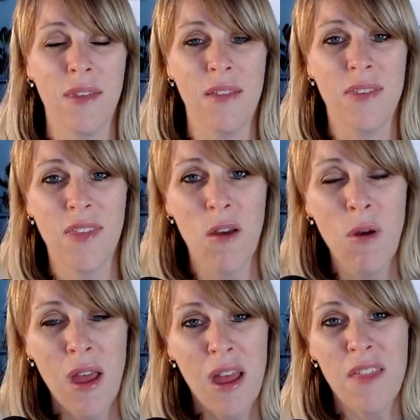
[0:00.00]
And so
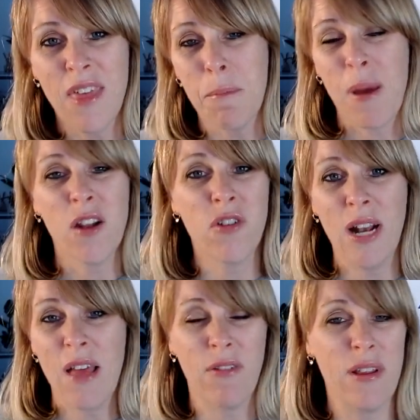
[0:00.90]
their battery
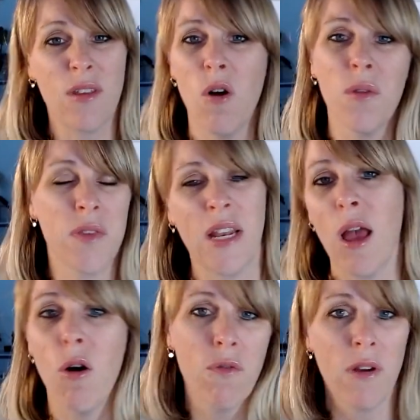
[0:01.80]
level is constantly
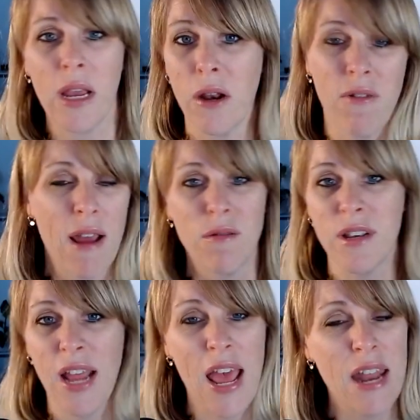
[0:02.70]
hovering at around
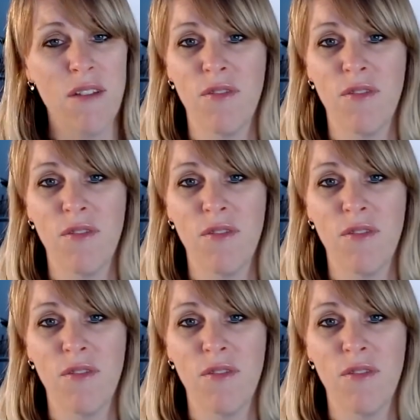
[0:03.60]
10,